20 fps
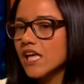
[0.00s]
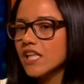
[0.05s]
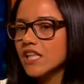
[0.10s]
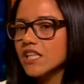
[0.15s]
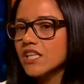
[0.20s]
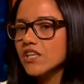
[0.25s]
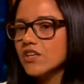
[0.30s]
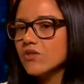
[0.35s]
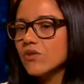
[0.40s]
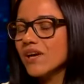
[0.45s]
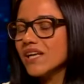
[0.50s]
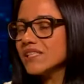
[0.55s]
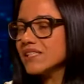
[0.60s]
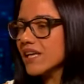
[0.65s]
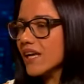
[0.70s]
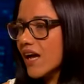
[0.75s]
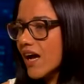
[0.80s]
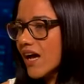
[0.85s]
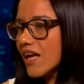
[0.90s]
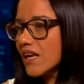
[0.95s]
the U.S.
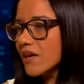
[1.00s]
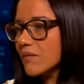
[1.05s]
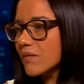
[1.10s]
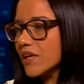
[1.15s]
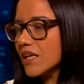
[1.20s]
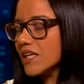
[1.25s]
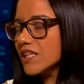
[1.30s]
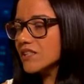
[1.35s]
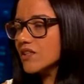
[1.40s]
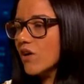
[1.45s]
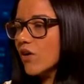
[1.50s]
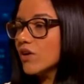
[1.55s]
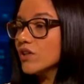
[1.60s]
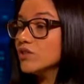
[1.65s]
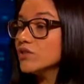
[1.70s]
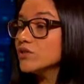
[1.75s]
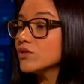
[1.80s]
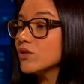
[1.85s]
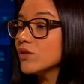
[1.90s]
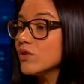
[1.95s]
economy is
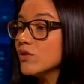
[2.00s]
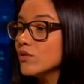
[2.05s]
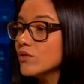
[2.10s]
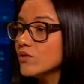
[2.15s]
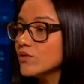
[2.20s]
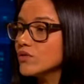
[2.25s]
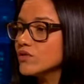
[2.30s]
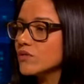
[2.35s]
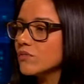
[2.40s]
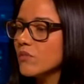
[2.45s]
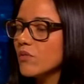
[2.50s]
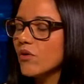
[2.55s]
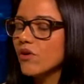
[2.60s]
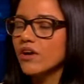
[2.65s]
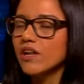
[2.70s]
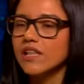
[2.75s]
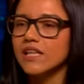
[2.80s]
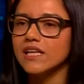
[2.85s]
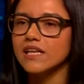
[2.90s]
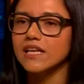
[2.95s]
going to lose
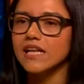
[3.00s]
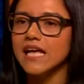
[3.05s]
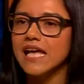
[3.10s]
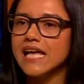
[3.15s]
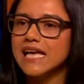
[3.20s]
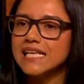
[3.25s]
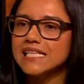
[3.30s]
more than